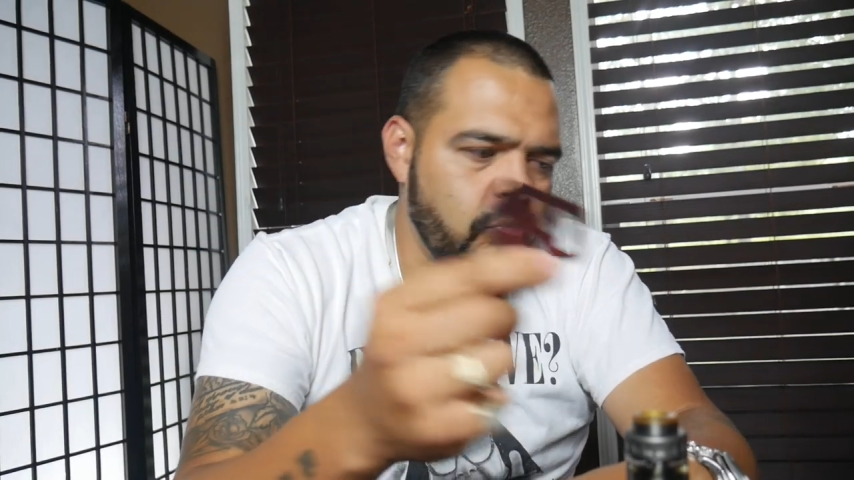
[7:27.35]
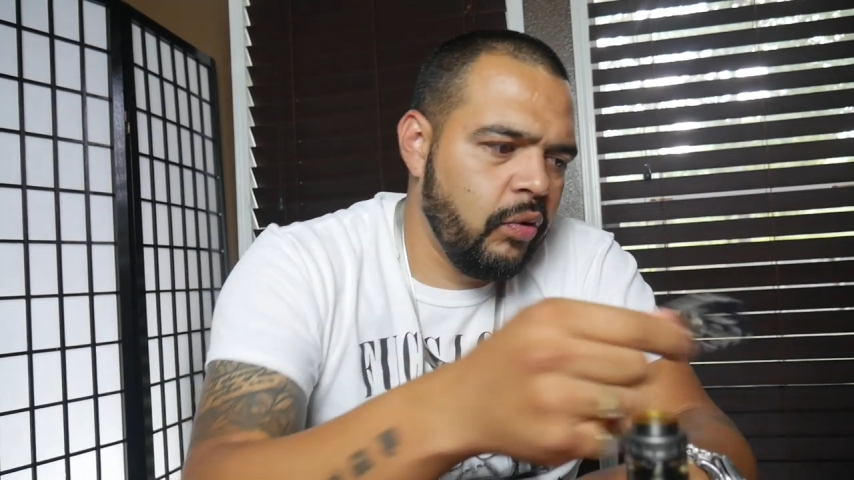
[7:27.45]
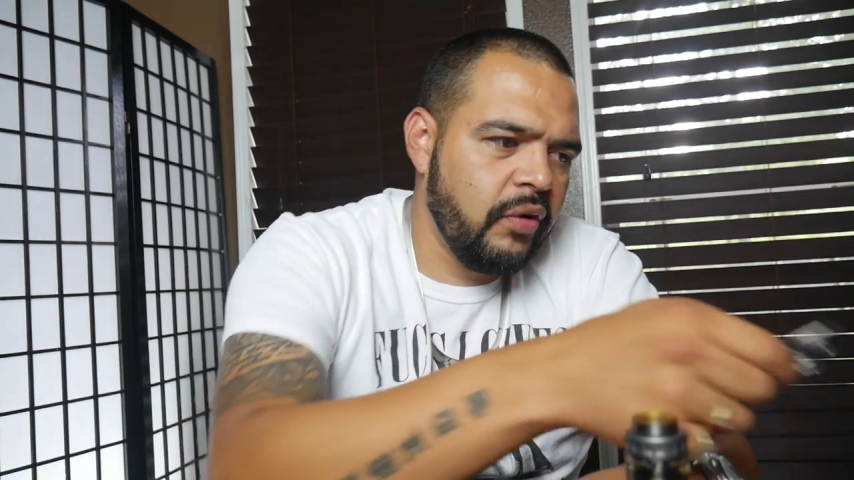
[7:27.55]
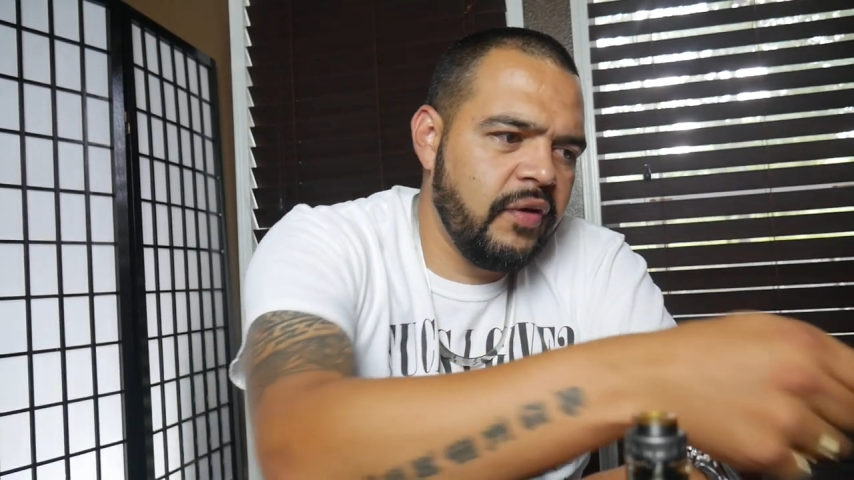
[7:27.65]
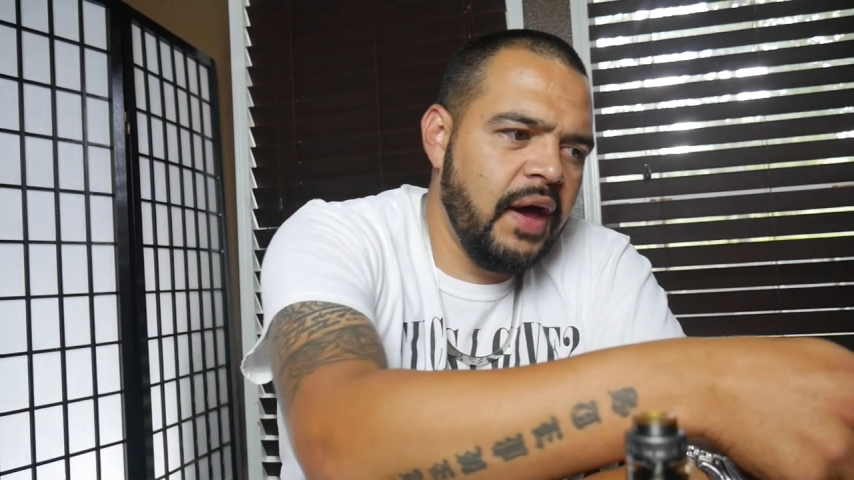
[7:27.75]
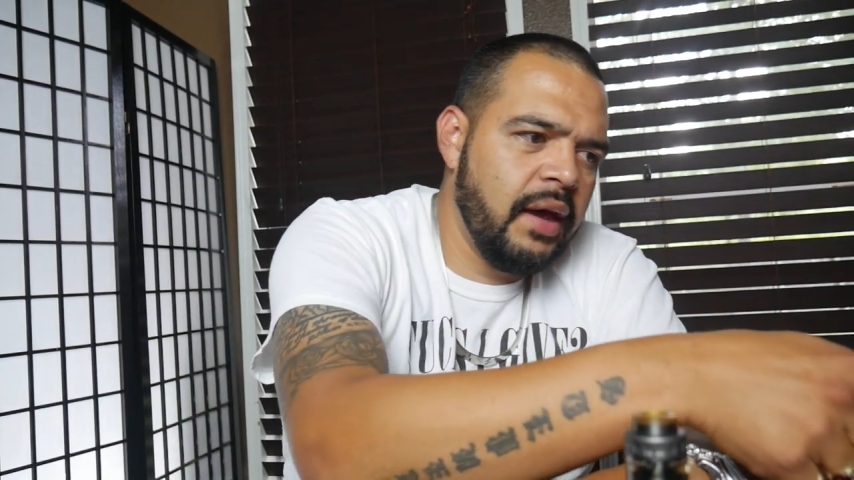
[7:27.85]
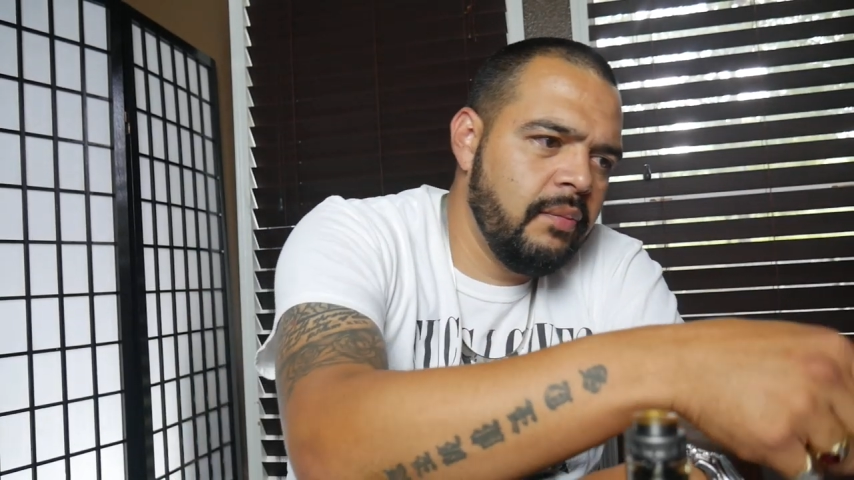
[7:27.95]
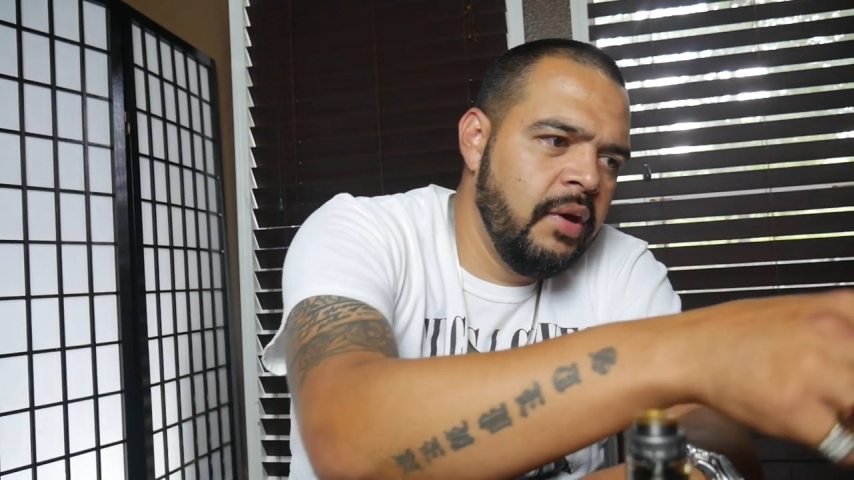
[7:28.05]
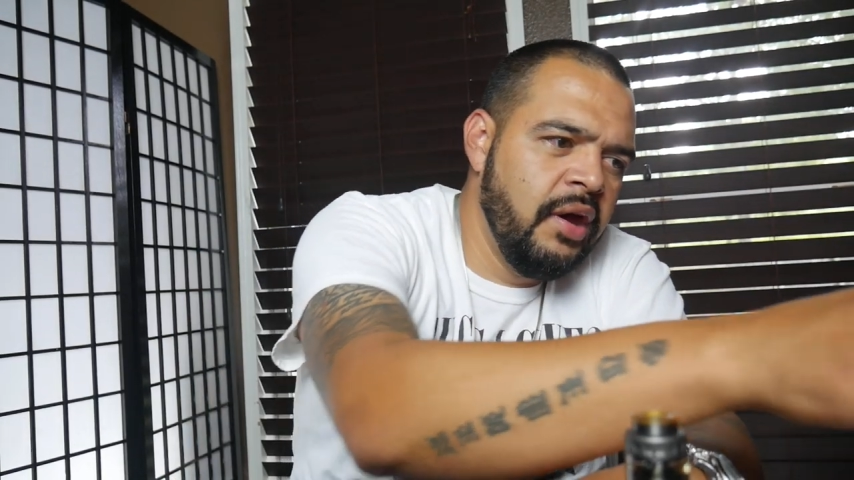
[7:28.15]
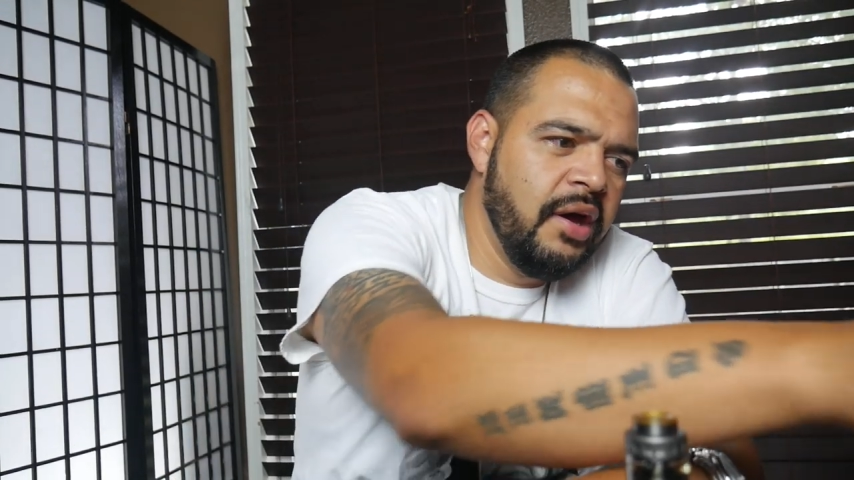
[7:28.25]
worth
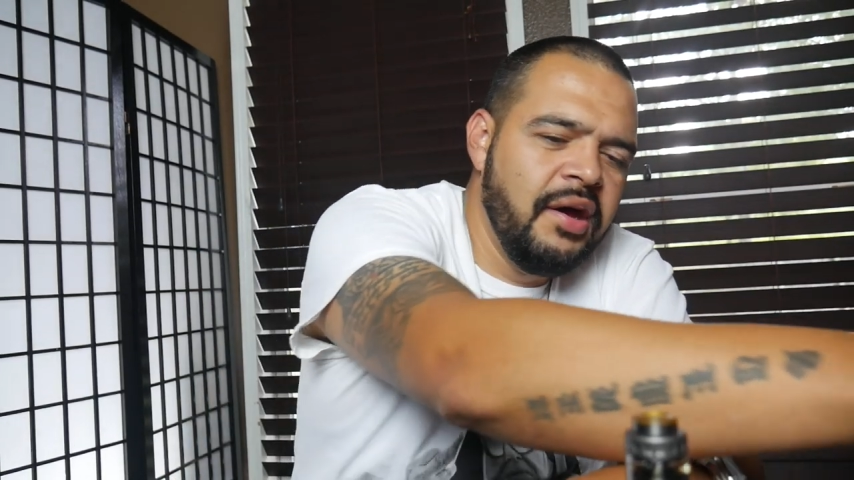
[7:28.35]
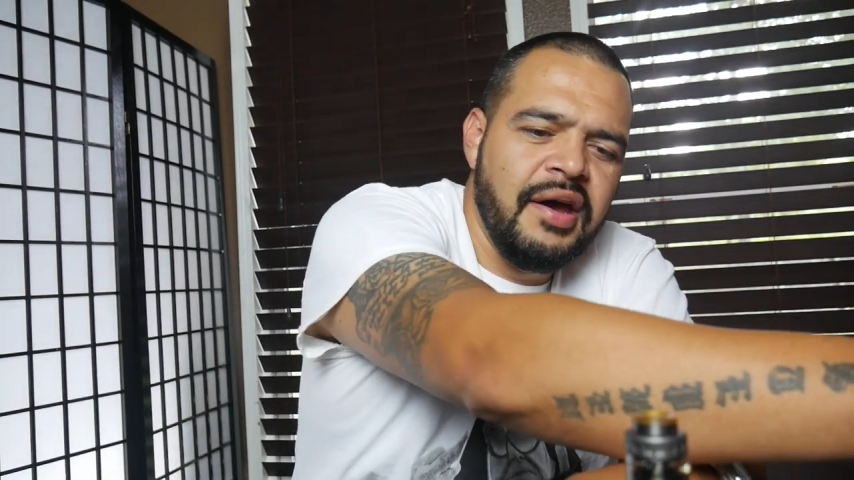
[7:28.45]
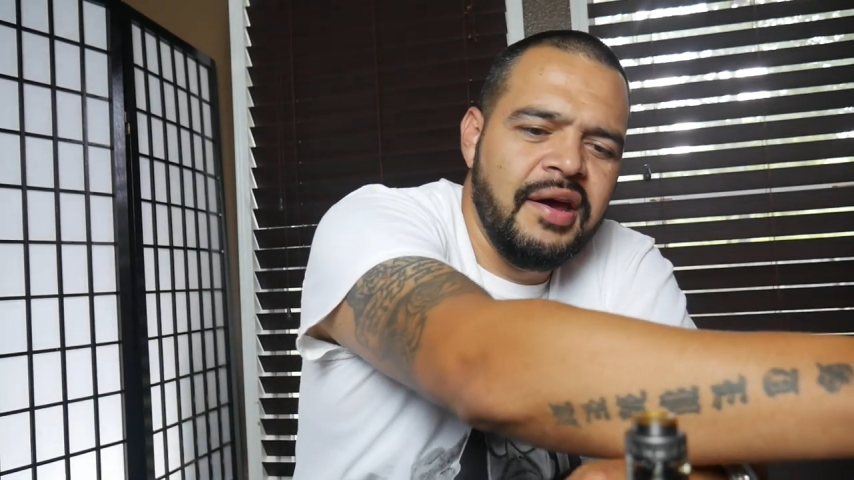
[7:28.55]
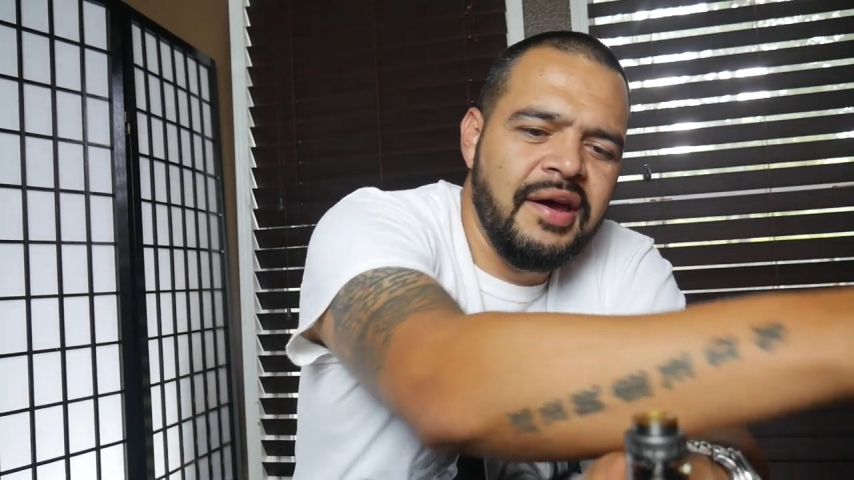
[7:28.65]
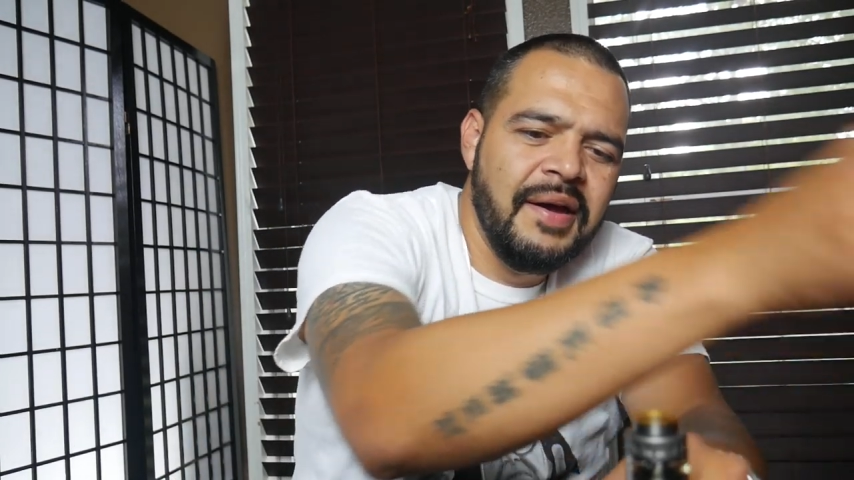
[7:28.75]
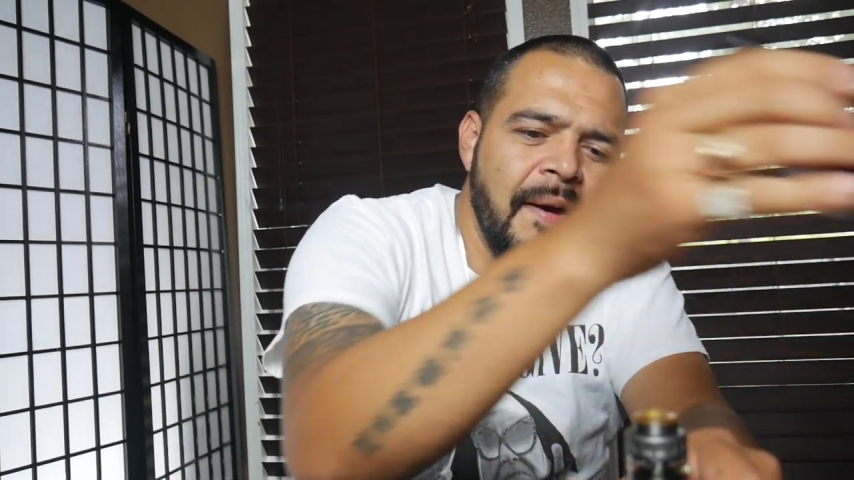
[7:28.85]
that.